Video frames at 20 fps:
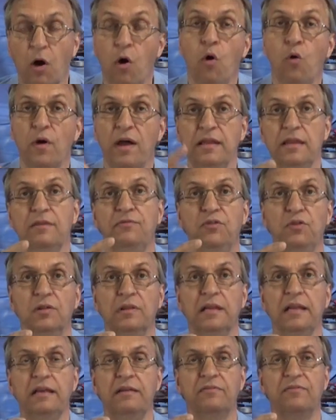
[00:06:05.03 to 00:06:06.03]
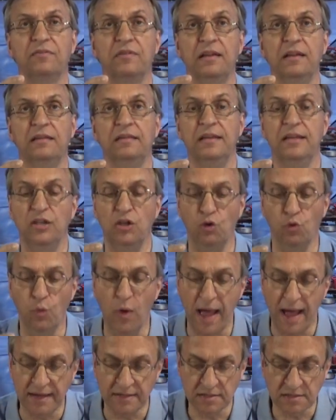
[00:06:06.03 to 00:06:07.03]
Oh, and if you live in the
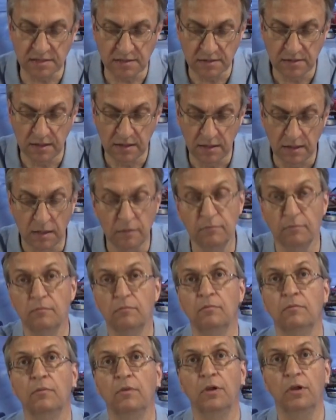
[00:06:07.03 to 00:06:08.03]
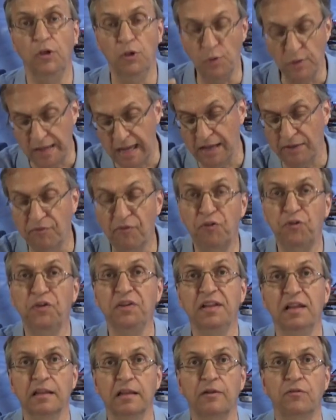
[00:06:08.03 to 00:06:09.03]
US, you get free
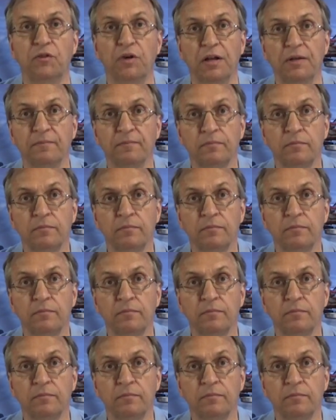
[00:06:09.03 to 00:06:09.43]
delivery.